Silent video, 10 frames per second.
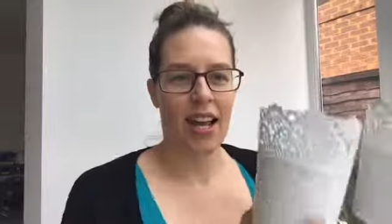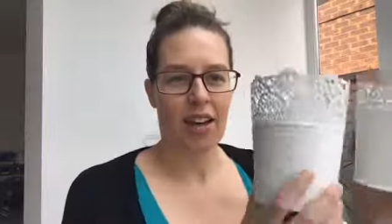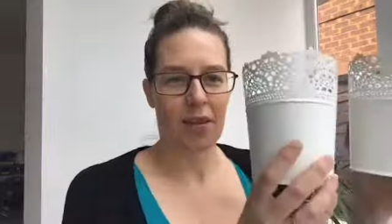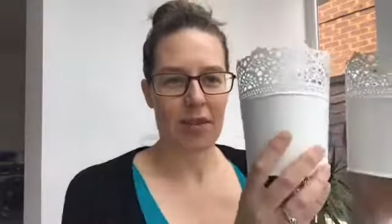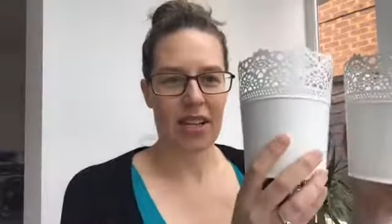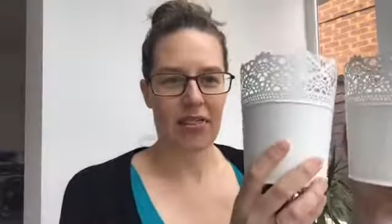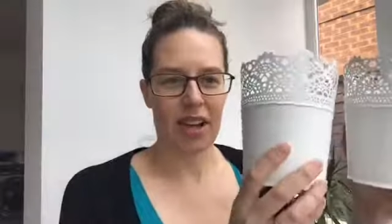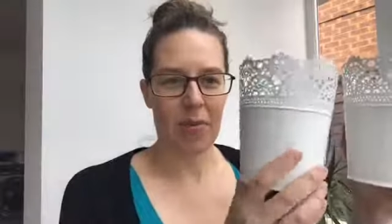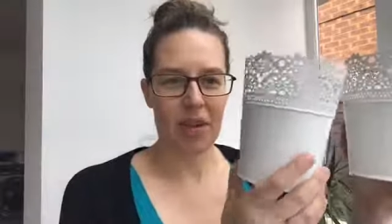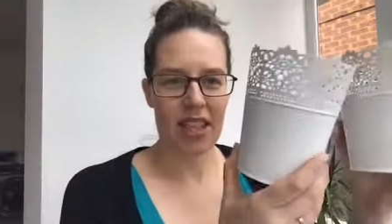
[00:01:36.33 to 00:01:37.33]
got myself a
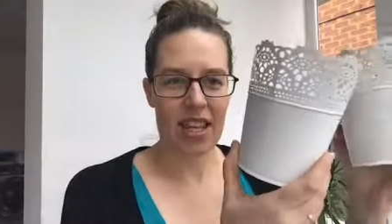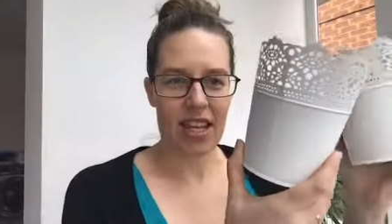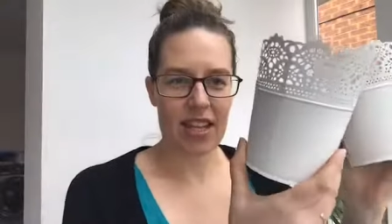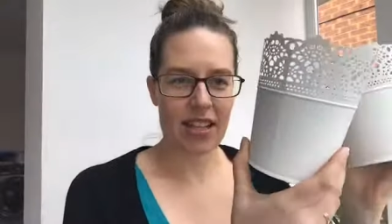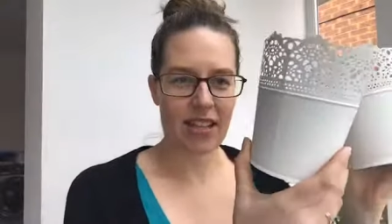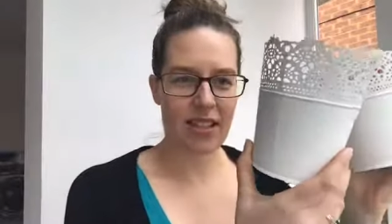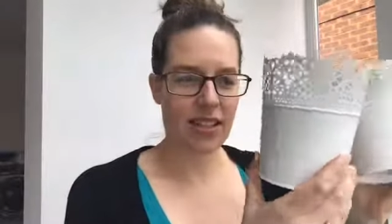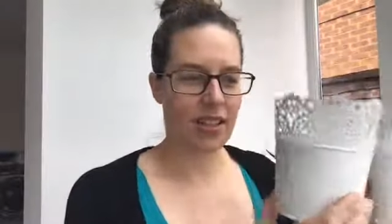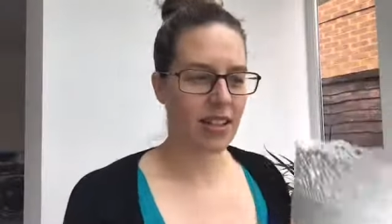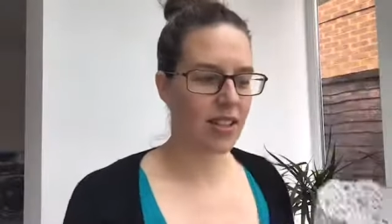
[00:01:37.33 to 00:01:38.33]
couple of these.
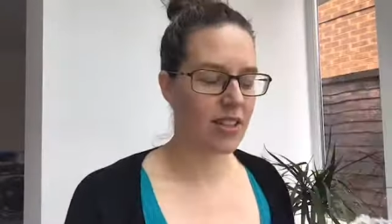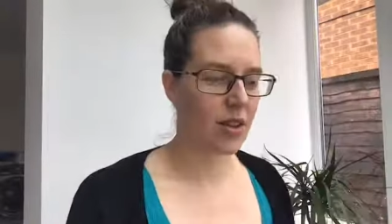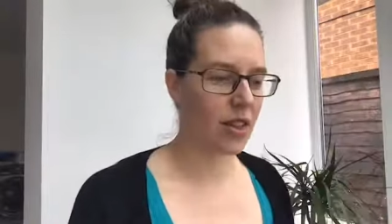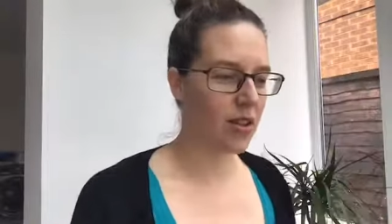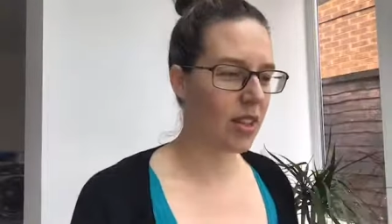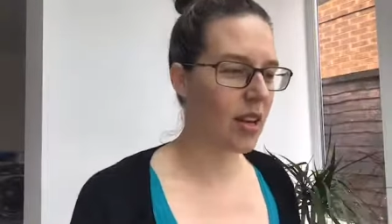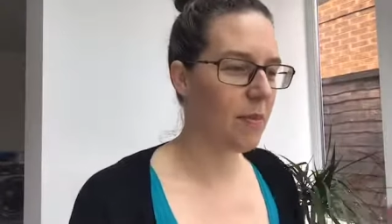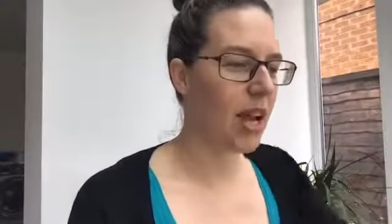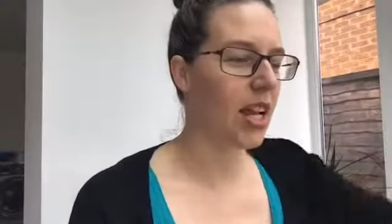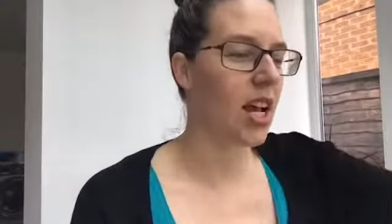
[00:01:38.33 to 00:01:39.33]
So I thought they'd
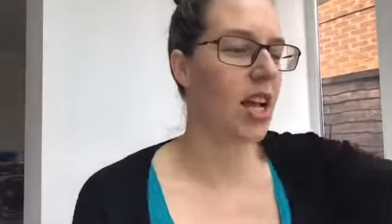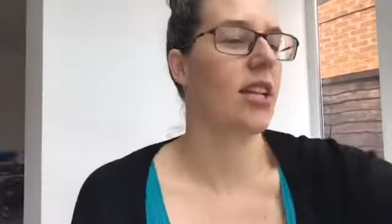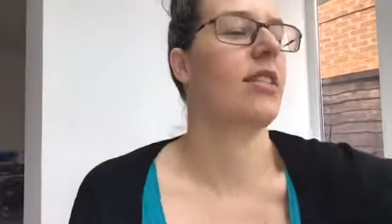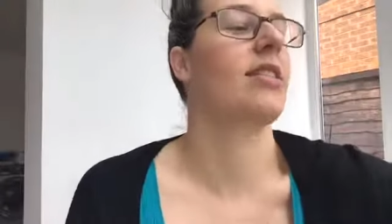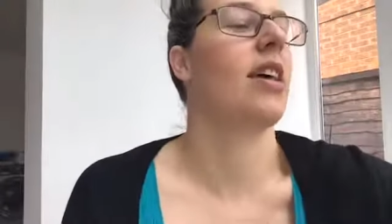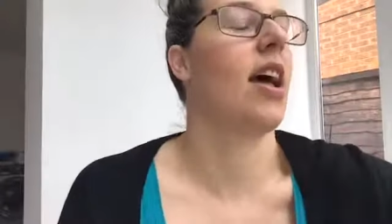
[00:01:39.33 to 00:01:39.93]
make nice